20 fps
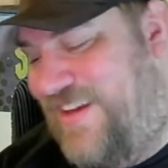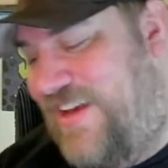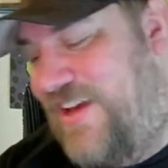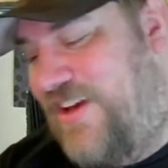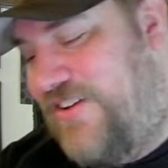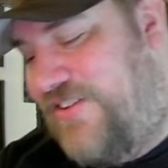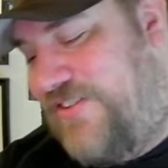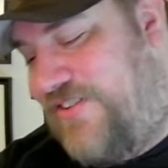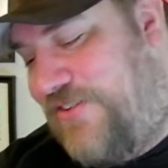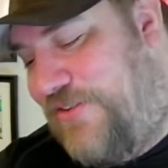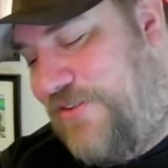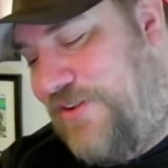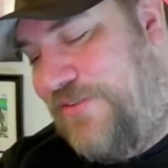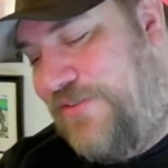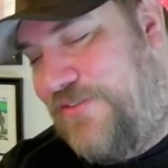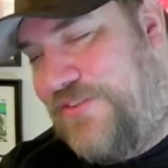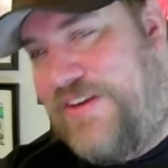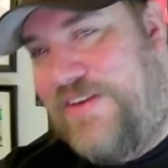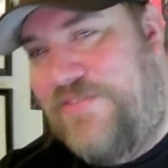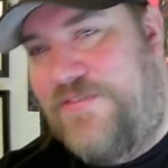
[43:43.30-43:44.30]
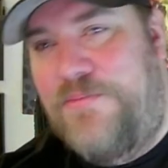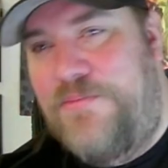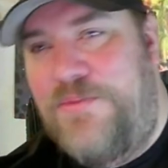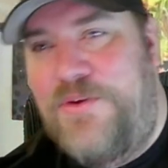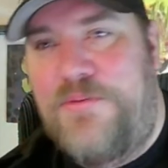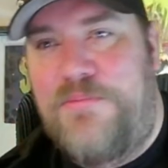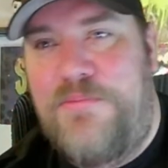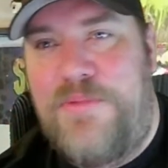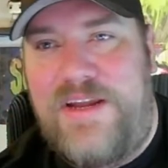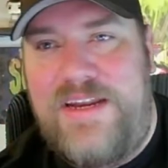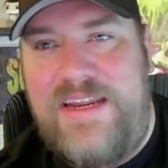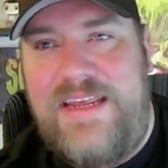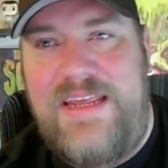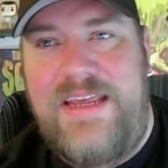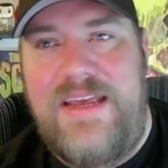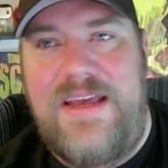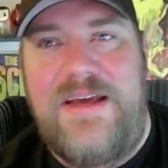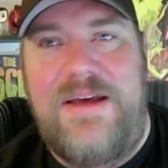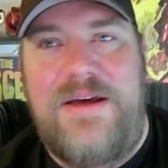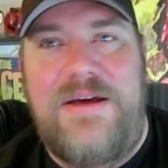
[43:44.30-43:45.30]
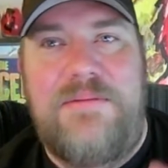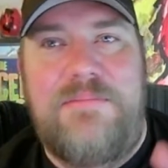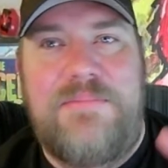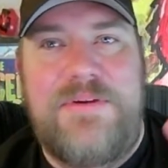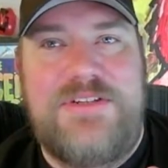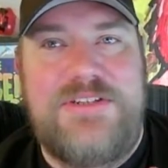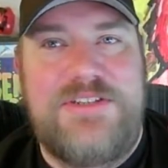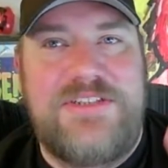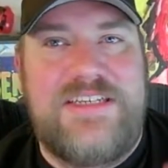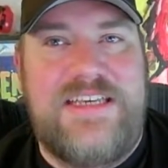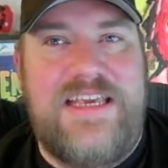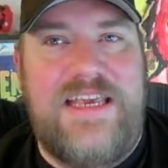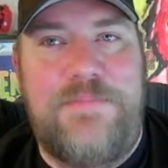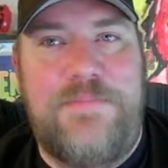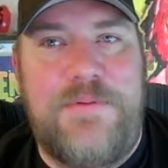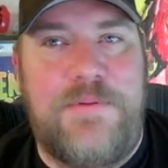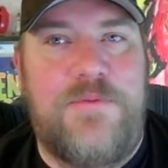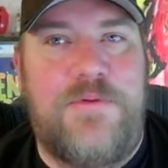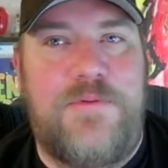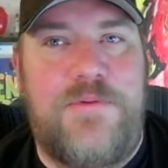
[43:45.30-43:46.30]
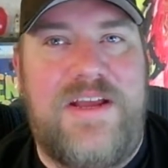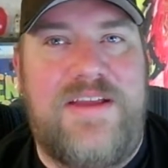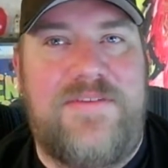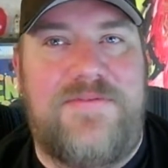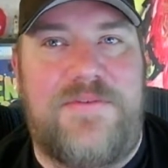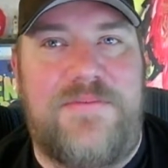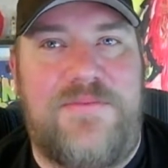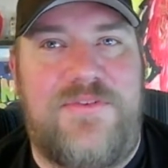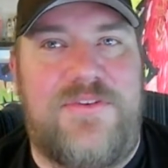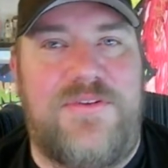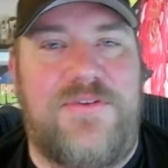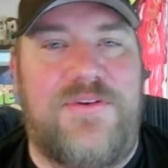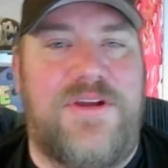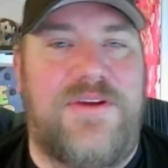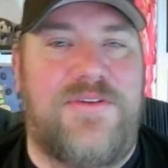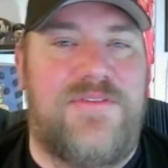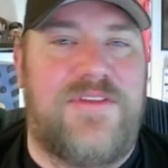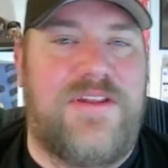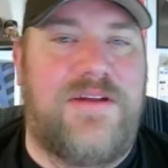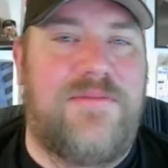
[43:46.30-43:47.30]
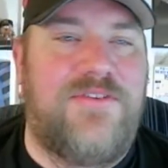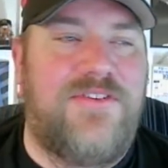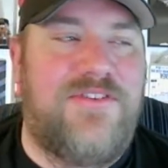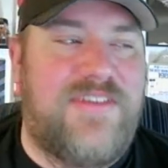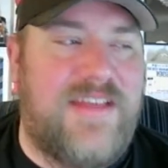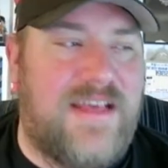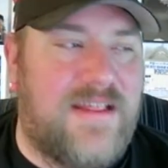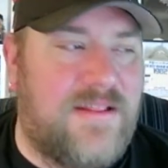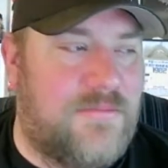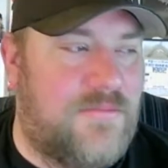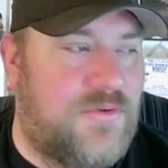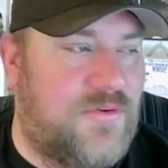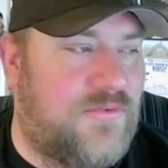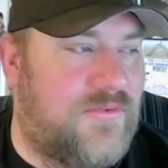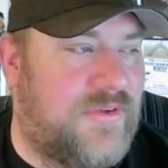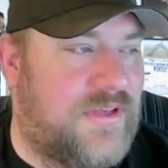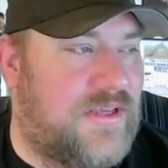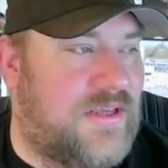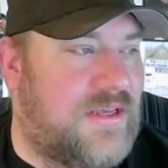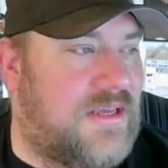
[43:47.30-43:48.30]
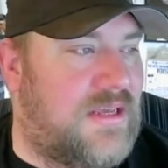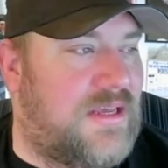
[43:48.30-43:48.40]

Studios, give him your money, but just keep him away from studios. Let him just tell a movie.